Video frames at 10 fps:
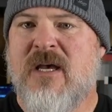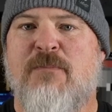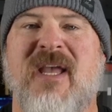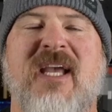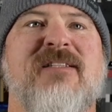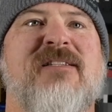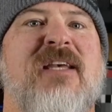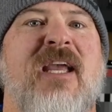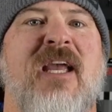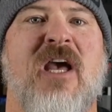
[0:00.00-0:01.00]

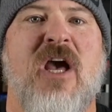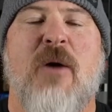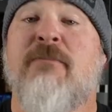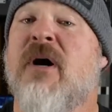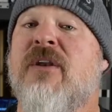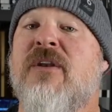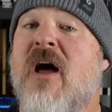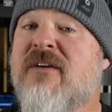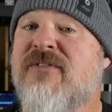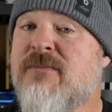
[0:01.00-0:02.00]
BNC. But
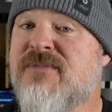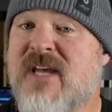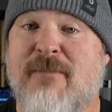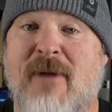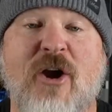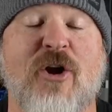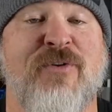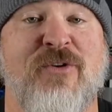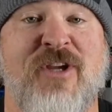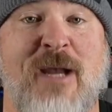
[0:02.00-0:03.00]
none of them say
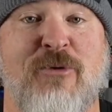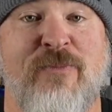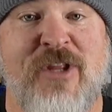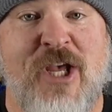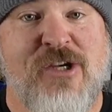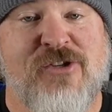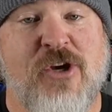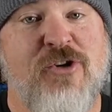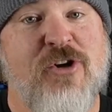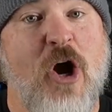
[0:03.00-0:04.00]
microphone cable. So
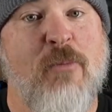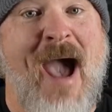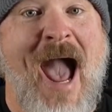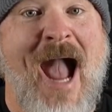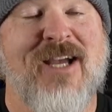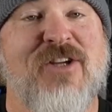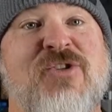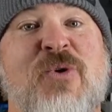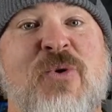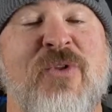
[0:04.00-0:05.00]
you go back
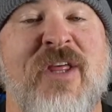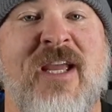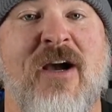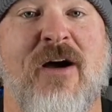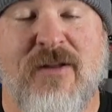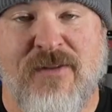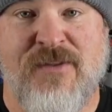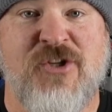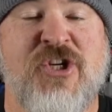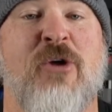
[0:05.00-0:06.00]
to the
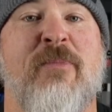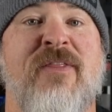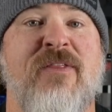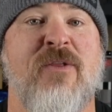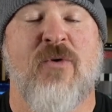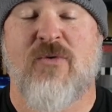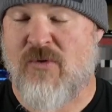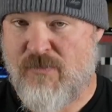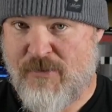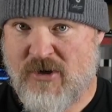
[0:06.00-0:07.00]
gentleman
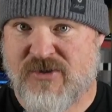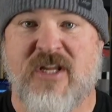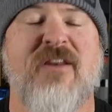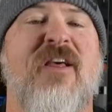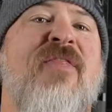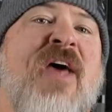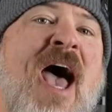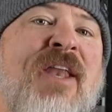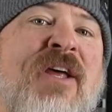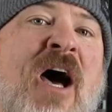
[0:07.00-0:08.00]
or person
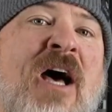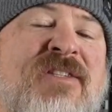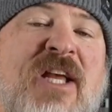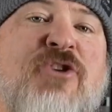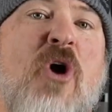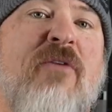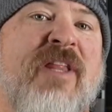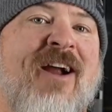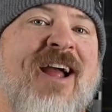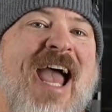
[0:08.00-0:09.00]
that sent you over
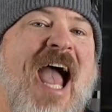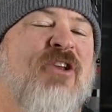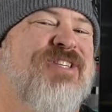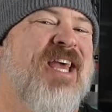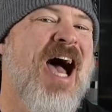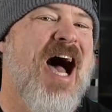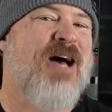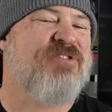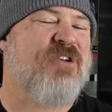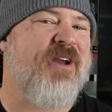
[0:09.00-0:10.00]
there, and you say,
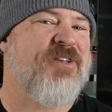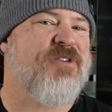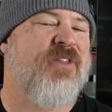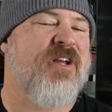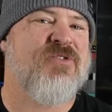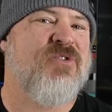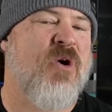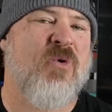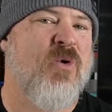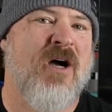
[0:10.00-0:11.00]
"I'm sorry, sir, there's
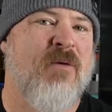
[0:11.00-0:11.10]
no